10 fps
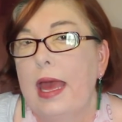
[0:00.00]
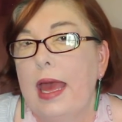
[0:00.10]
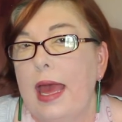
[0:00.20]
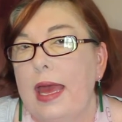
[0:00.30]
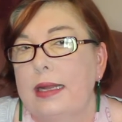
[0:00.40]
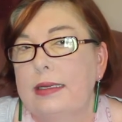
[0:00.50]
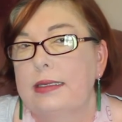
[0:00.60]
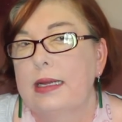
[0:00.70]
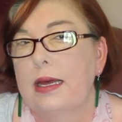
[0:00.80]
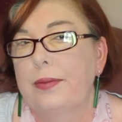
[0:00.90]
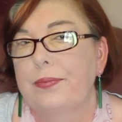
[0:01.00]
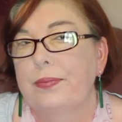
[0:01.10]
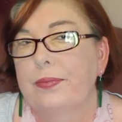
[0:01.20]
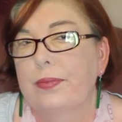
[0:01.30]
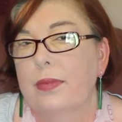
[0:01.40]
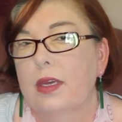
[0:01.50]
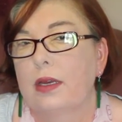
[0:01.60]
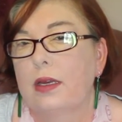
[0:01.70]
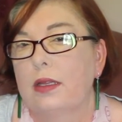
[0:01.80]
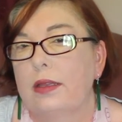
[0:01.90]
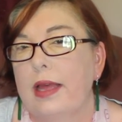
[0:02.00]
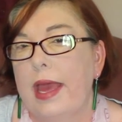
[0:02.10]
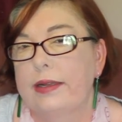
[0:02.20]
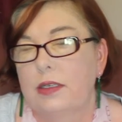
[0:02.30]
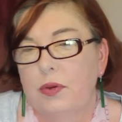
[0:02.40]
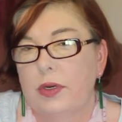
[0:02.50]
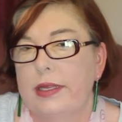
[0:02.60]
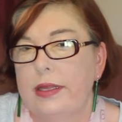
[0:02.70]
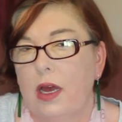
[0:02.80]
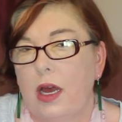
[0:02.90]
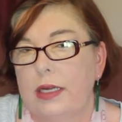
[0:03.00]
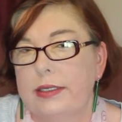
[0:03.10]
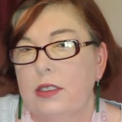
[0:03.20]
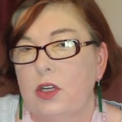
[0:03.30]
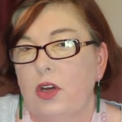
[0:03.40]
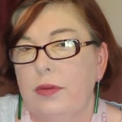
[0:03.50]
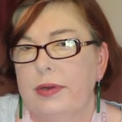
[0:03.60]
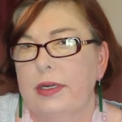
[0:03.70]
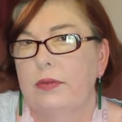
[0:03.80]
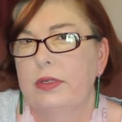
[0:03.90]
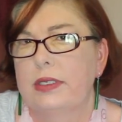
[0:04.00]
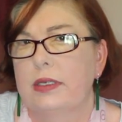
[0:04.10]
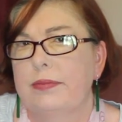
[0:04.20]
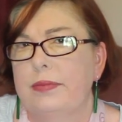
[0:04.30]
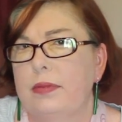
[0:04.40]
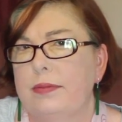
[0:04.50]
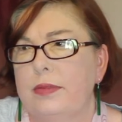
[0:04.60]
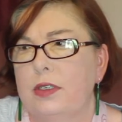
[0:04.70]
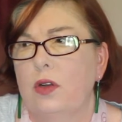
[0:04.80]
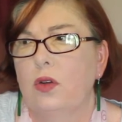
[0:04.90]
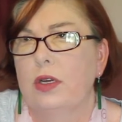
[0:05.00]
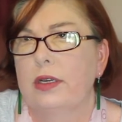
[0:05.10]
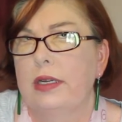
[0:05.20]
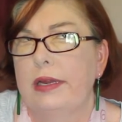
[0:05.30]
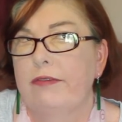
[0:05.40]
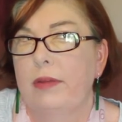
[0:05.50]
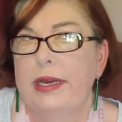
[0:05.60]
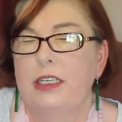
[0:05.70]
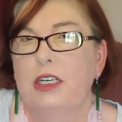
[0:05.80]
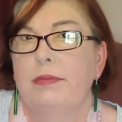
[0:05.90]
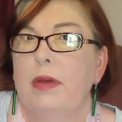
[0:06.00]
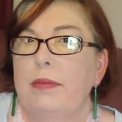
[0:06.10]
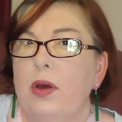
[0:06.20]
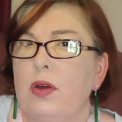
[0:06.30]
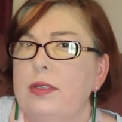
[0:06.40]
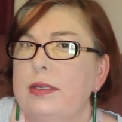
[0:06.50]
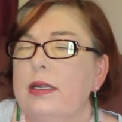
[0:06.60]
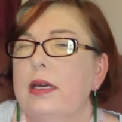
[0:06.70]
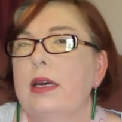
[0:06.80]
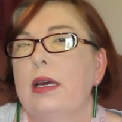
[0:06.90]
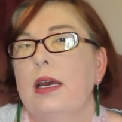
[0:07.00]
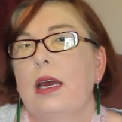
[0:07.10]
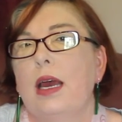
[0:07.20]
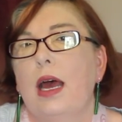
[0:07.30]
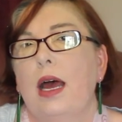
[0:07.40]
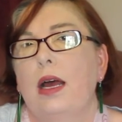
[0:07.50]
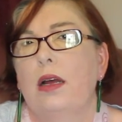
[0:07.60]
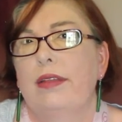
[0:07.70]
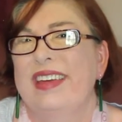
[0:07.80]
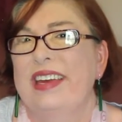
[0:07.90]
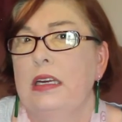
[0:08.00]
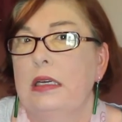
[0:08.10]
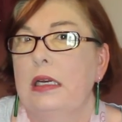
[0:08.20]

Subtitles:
and they had to put in the isotope. It was to look at inflammation in my bones, I think.